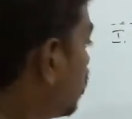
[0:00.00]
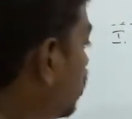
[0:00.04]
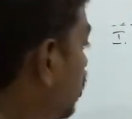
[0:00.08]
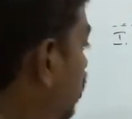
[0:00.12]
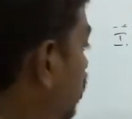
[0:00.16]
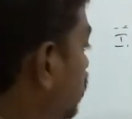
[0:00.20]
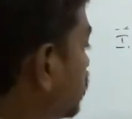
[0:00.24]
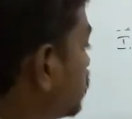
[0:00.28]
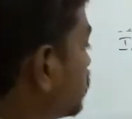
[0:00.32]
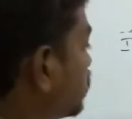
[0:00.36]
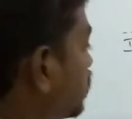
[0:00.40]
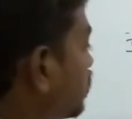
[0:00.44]

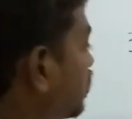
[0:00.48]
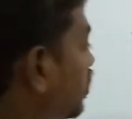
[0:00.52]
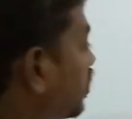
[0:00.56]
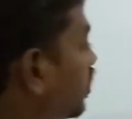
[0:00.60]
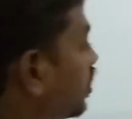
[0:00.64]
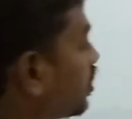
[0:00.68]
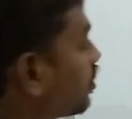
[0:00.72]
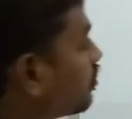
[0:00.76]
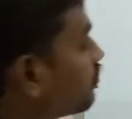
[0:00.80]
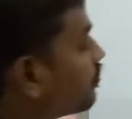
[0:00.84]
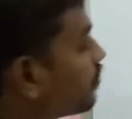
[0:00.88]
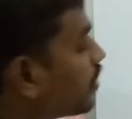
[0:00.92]
consider
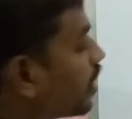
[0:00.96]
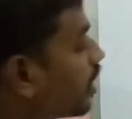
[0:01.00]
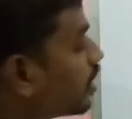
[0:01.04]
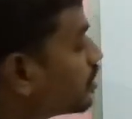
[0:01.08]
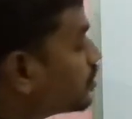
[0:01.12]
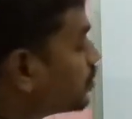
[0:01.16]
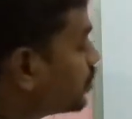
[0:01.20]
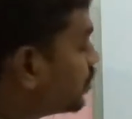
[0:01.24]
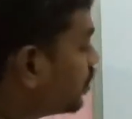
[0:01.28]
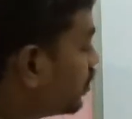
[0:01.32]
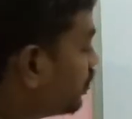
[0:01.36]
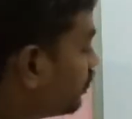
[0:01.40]

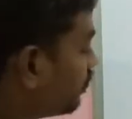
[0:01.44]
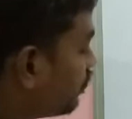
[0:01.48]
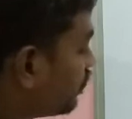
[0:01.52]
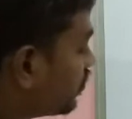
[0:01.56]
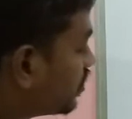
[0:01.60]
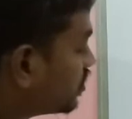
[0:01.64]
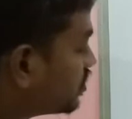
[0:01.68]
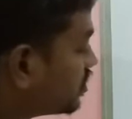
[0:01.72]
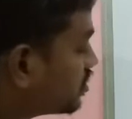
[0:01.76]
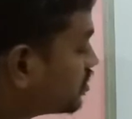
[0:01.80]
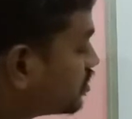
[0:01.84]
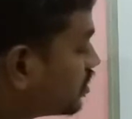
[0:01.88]
refraction at
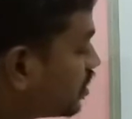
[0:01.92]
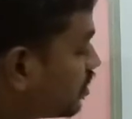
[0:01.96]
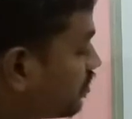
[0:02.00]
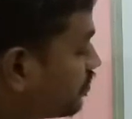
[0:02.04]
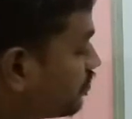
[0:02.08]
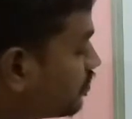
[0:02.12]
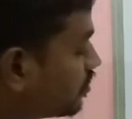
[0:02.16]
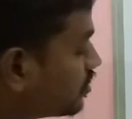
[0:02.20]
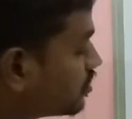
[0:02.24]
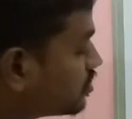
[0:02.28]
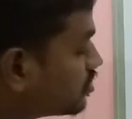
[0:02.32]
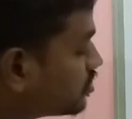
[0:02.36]
first
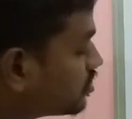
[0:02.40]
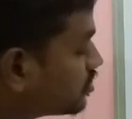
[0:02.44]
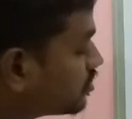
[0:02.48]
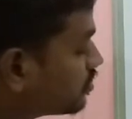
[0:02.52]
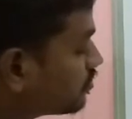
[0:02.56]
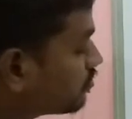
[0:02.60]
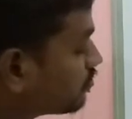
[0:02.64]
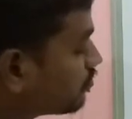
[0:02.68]
surface.